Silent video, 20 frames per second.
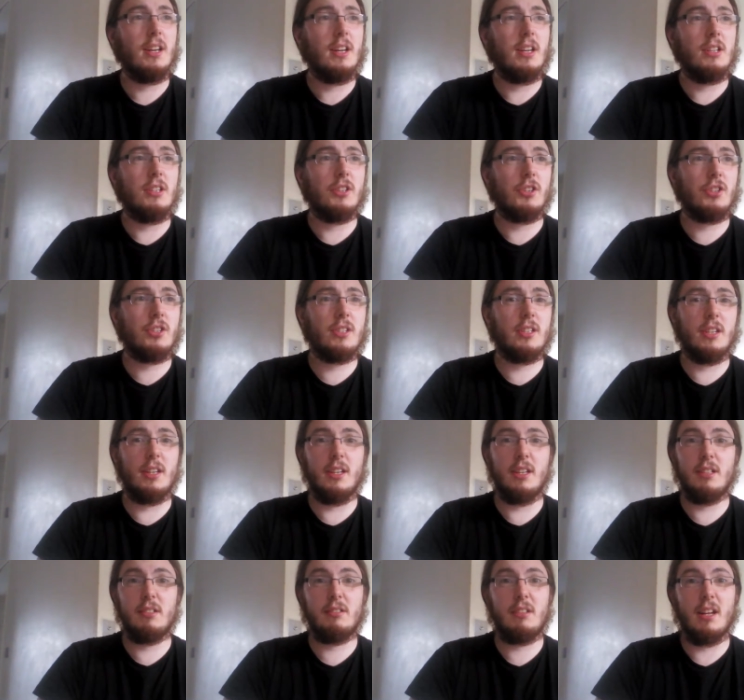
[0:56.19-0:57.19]
just
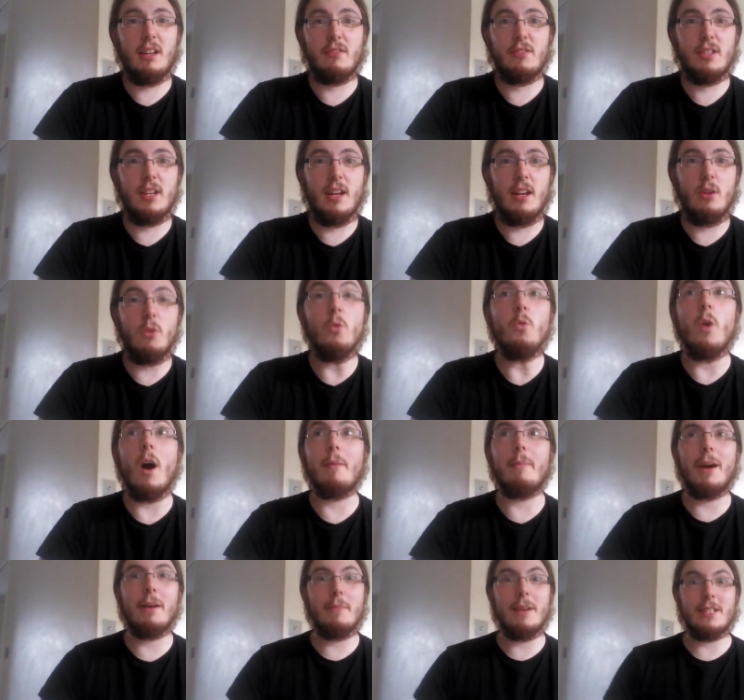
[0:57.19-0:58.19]
to kind of say, ooh, I
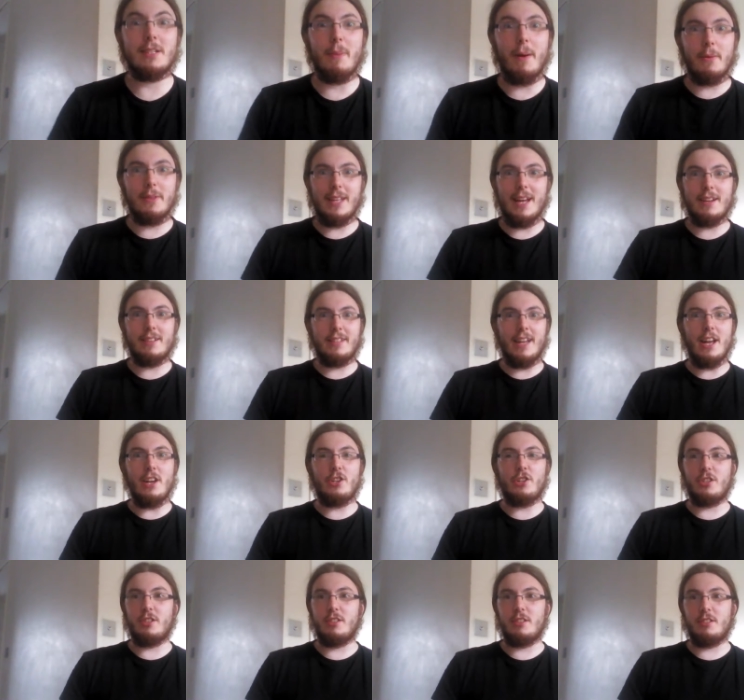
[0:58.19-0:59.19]
might mess about with
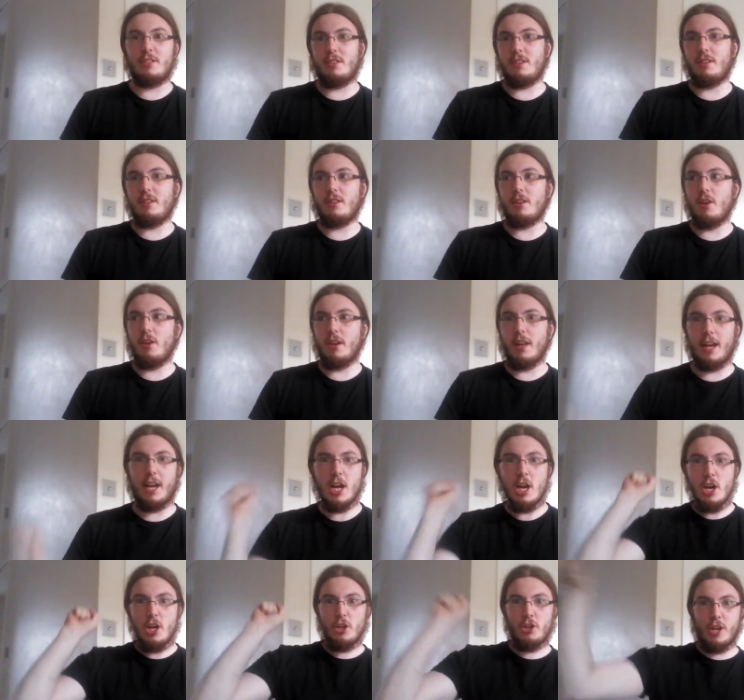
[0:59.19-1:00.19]
annotations and go like,
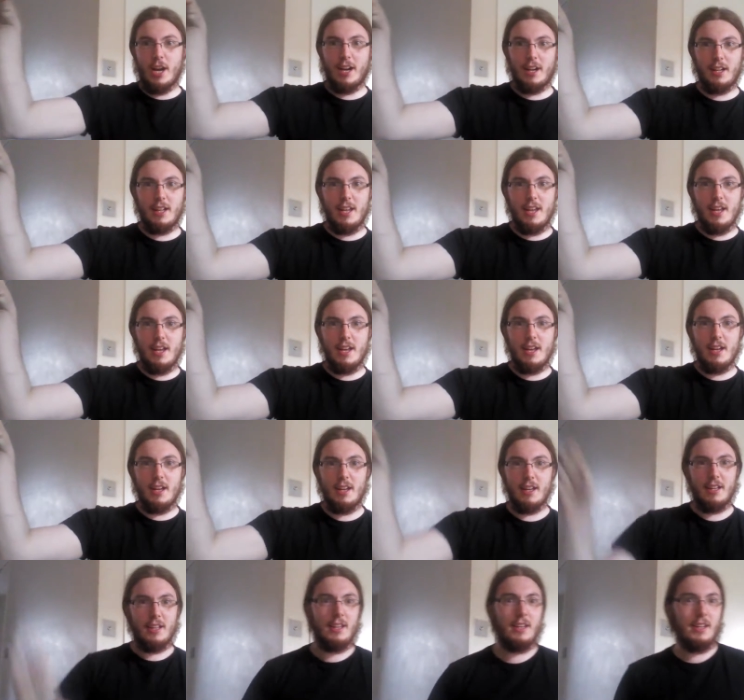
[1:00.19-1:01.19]
channel here,
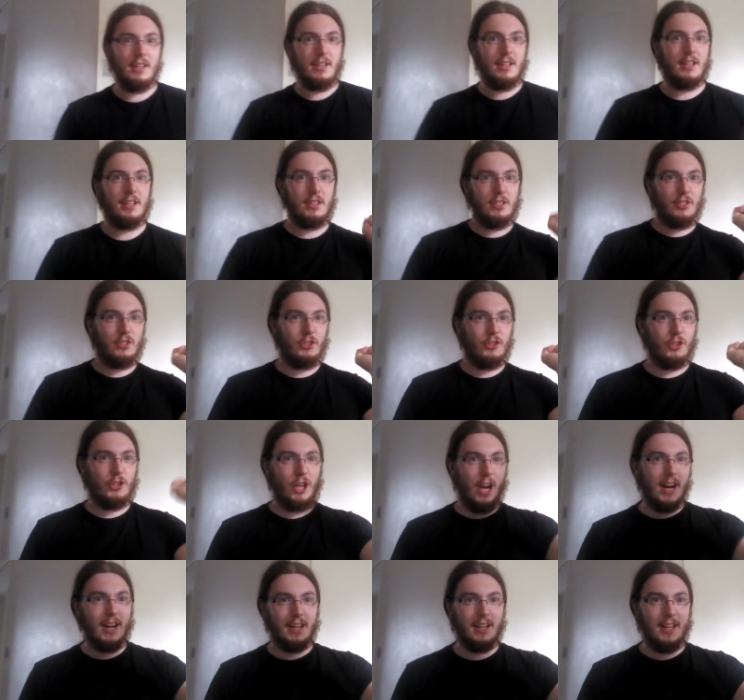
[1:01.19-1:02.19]

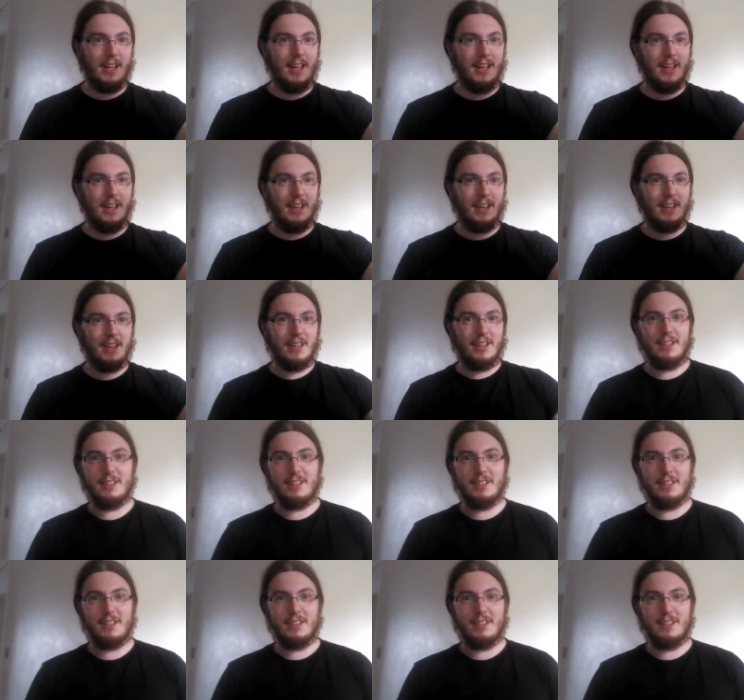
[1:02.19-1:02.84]
channel here,